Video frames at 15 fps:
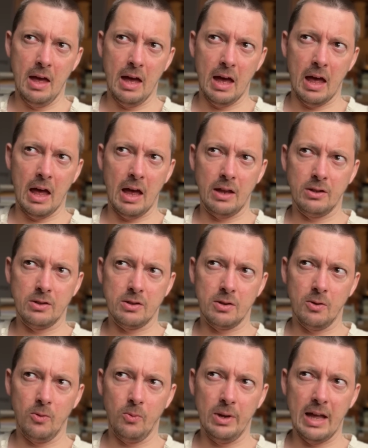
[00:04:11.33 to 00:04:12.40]
And
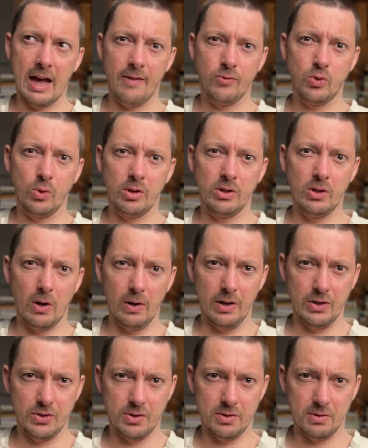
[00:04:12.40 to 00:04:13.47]
we have to
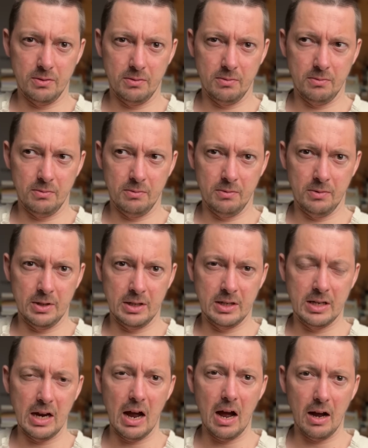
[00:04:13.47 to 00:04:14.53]
acknowledge the
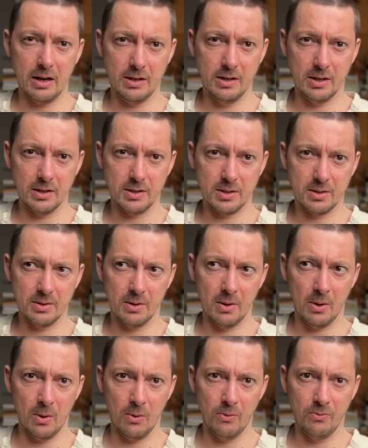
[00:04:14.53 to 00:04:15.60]
darkness
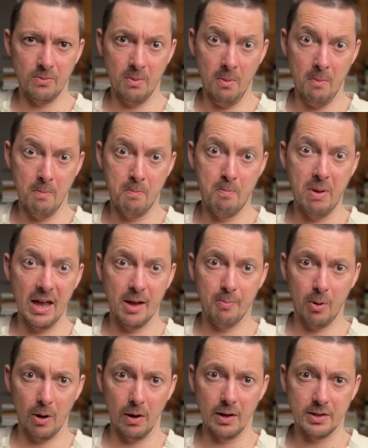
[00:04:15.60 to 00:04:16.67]
of big
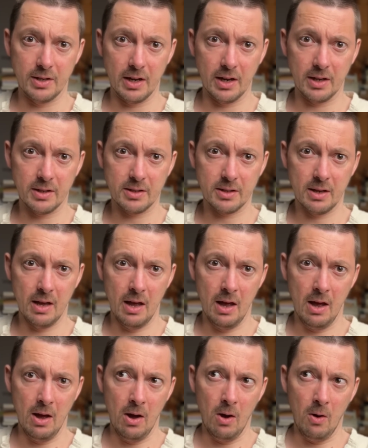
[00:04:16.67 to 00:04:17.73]
politics,
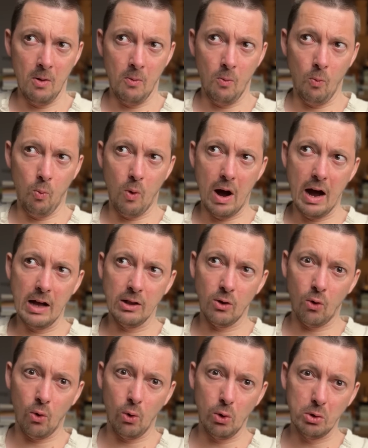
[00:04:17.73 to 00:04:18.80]
while
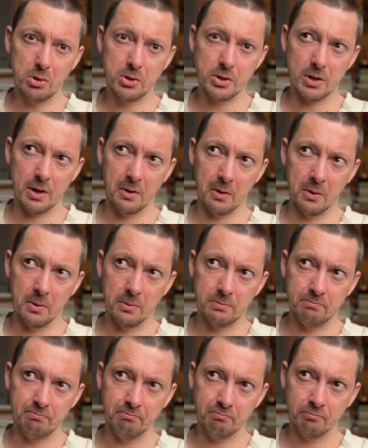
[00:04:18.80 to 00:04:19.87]
also
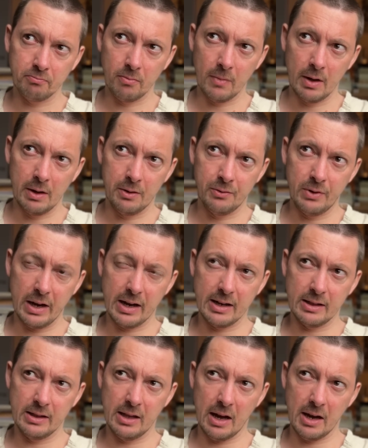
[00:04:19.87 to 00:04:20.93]

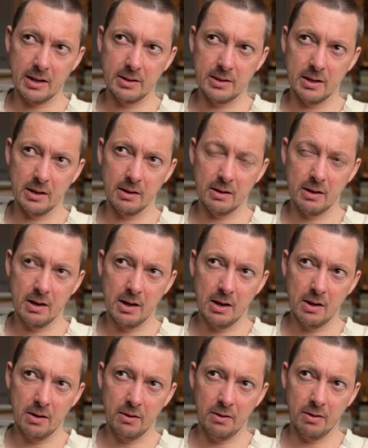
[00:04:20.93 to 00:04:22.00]
recognizing
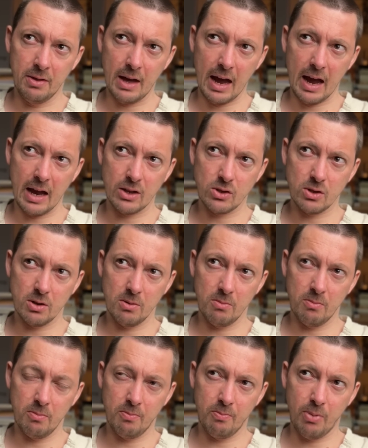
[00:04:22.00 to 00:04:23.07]
that
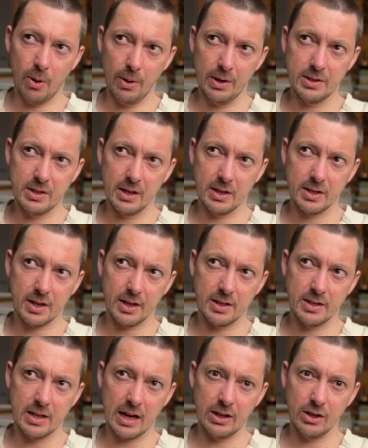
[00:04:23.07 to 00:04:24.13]
politics has
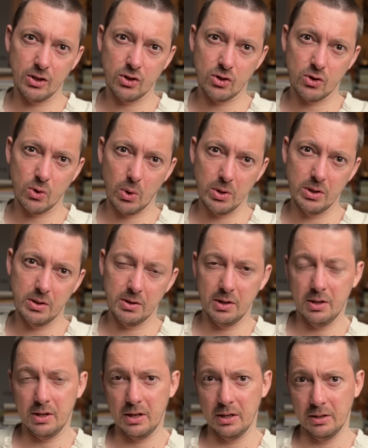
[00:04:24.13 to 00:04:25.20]
done extraordinary
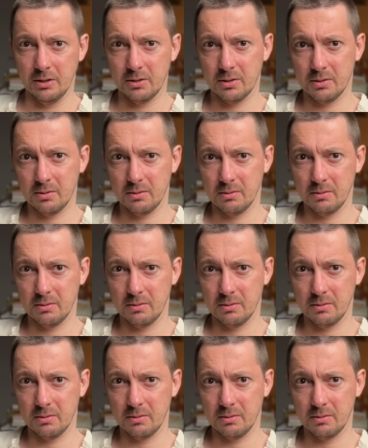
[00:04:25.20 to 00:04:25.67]
things,